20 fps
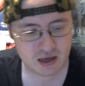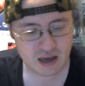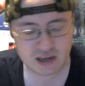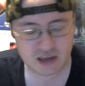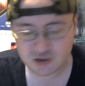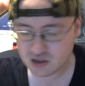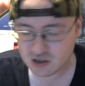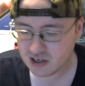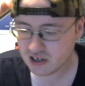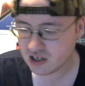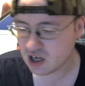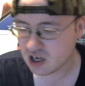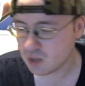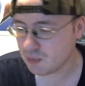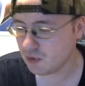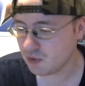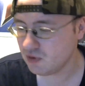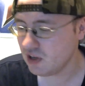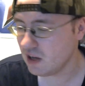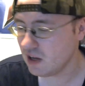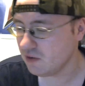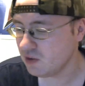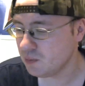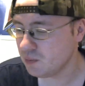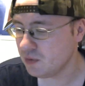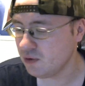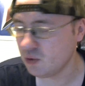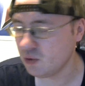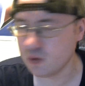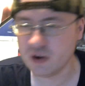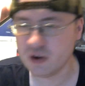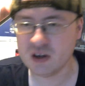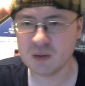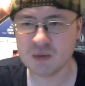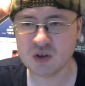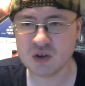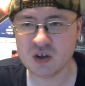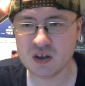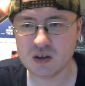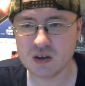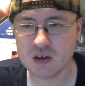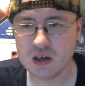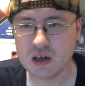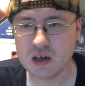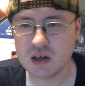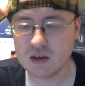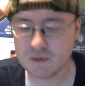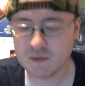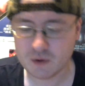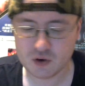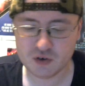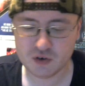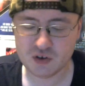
and you did a couple deaths in between. I mean, you, for